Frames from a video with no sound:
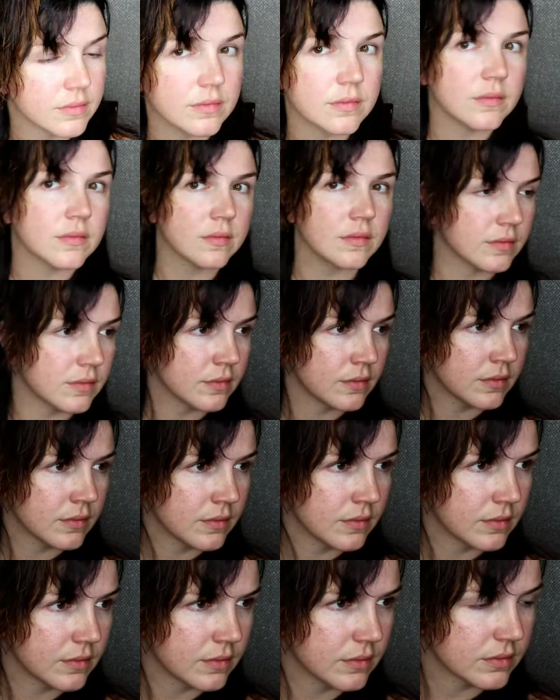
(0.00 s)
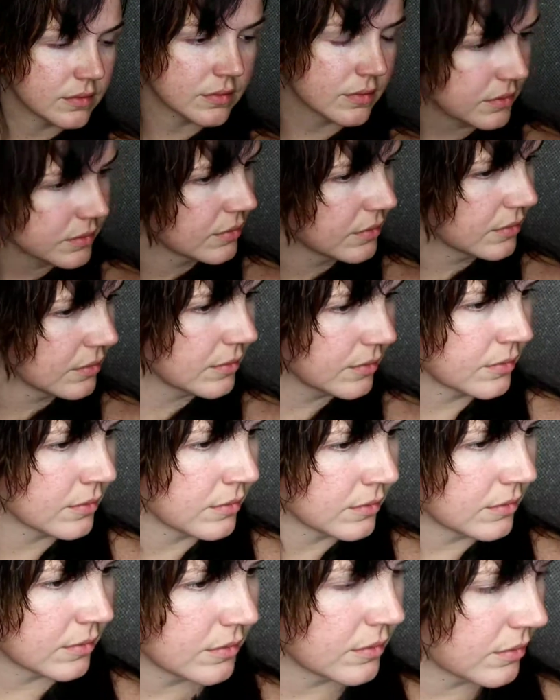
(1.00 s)

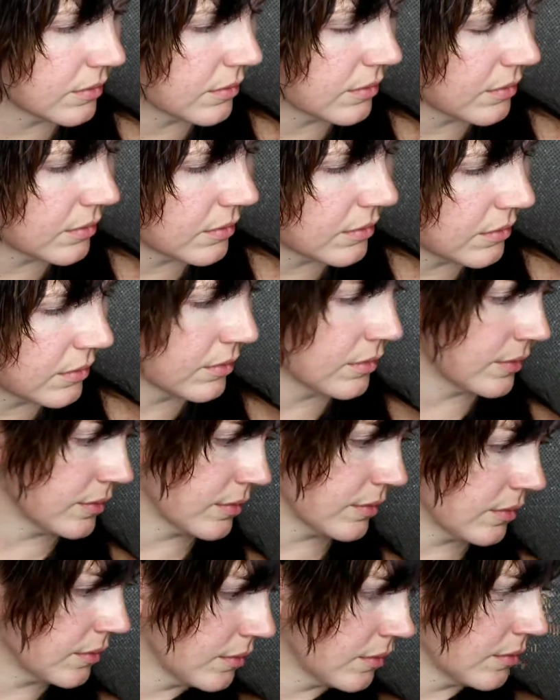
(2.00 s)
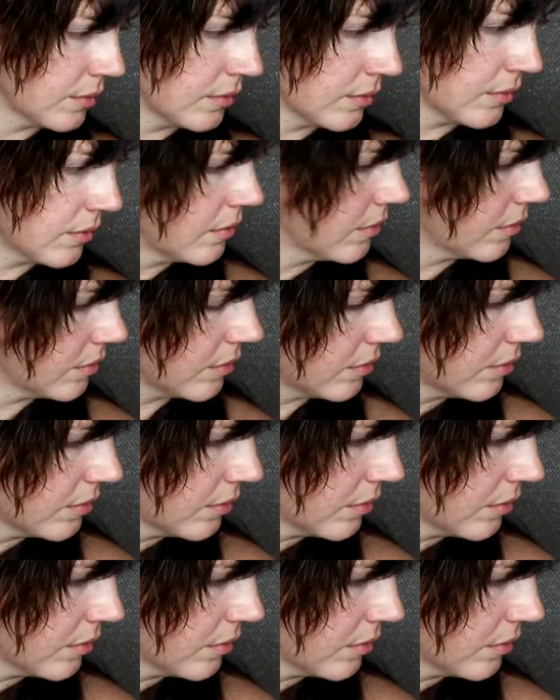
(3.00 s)
(silence)